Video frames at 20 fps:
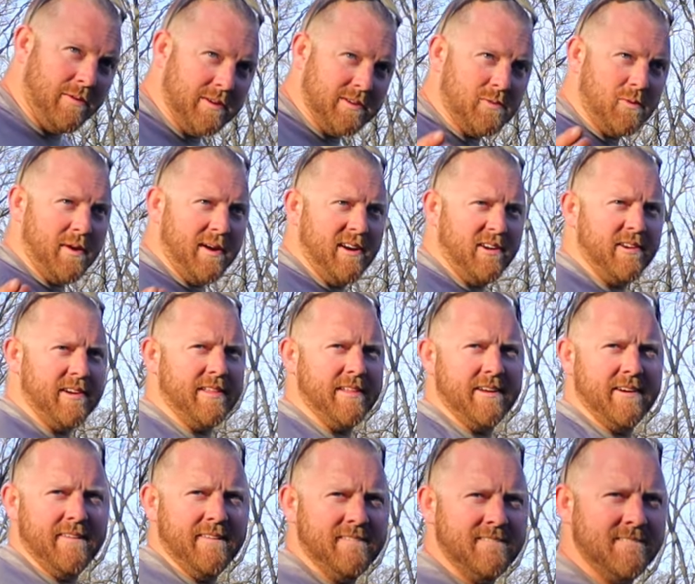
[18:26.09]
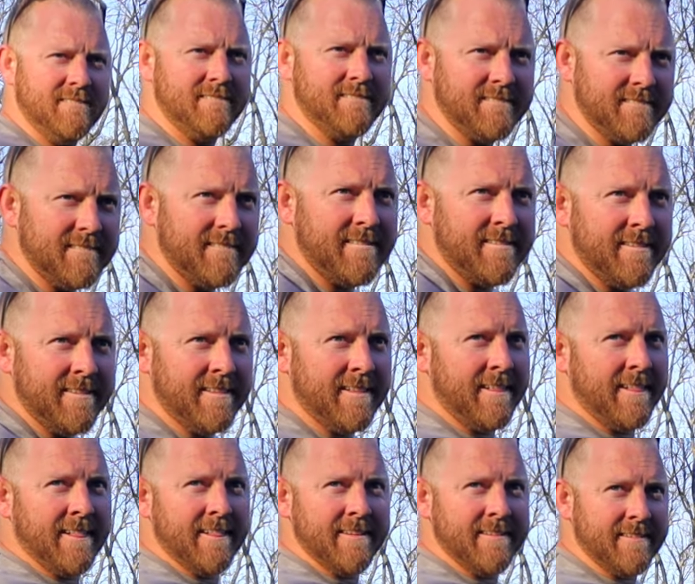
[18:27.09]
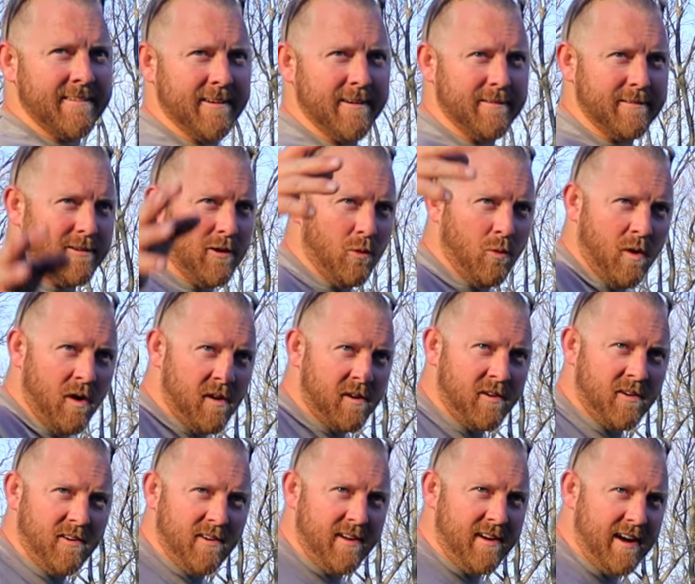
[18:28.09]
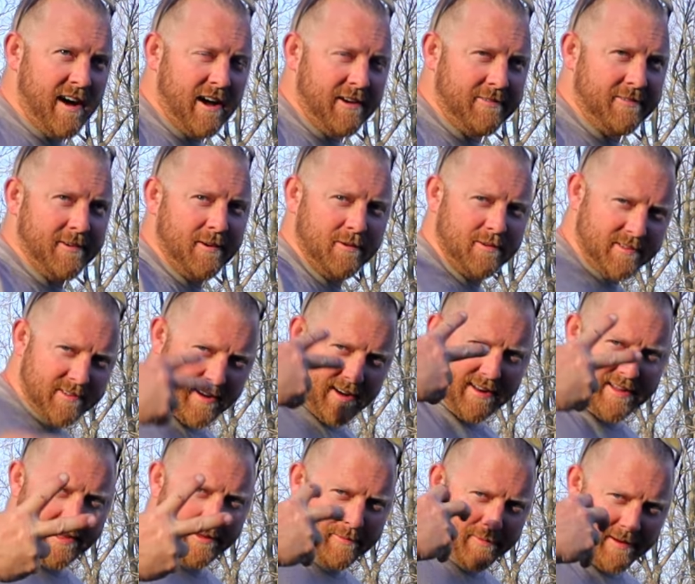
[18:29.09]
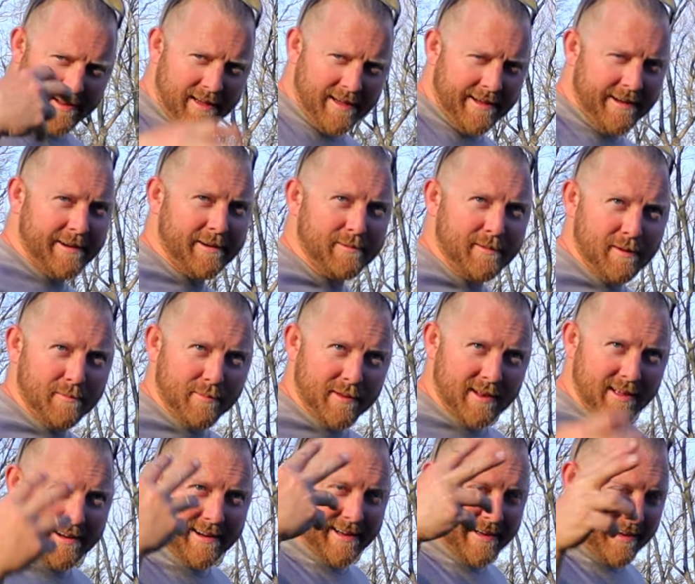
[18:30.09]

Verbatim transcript: always weary though. Don't go wandering off. Always try to keep an eye on. Gotta be like